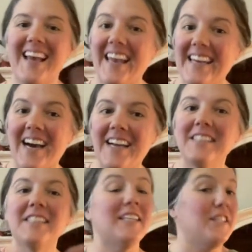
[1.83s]
Hey
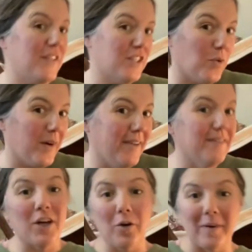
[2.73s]
guys, it's
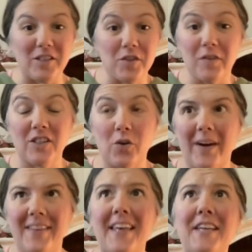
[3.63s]
Victoria, Celebrations of
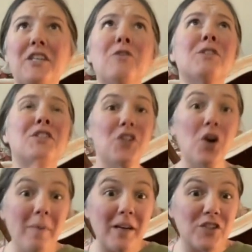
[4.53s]
Victoria. Thank you
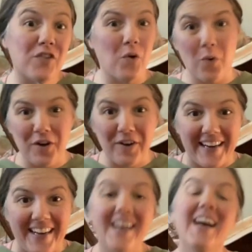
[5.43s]
so much for
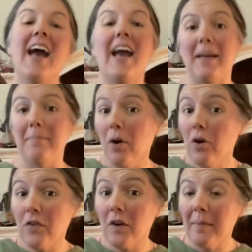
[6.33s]
ordering a
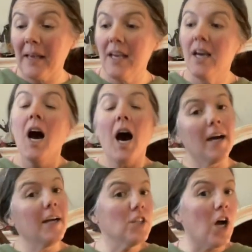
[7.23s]
bow from me.
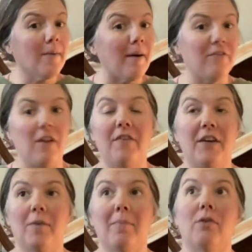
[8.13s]
I'm going to talk about
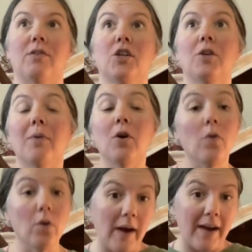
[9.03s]
fluffing your bow. So your bow
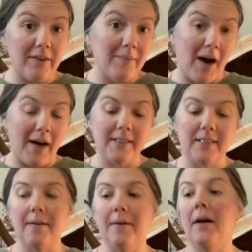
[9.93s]
will arrive in a
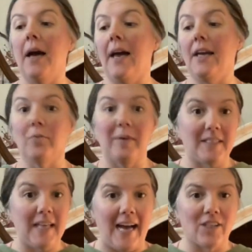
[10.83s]
box and it will be
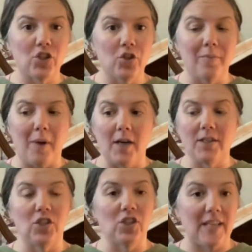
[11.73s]
attached to the
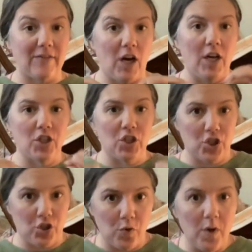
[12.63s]
box. You just have to
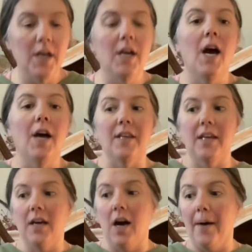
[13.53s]
undo
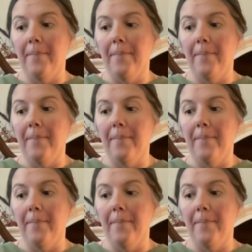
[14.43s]
the,